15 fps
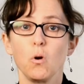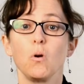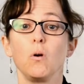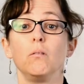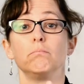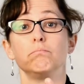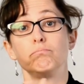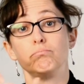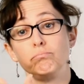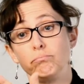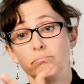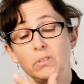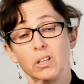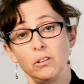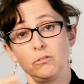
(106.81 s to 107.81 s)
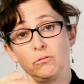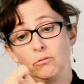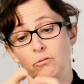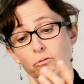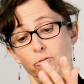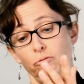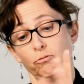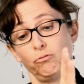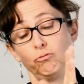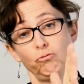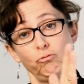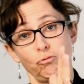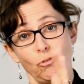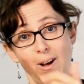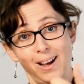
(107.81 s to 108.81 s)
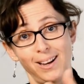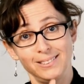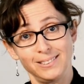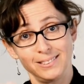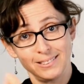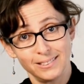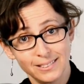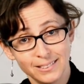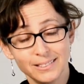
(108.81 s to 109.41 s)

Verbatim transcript: or assisting in the running of the yoga classes.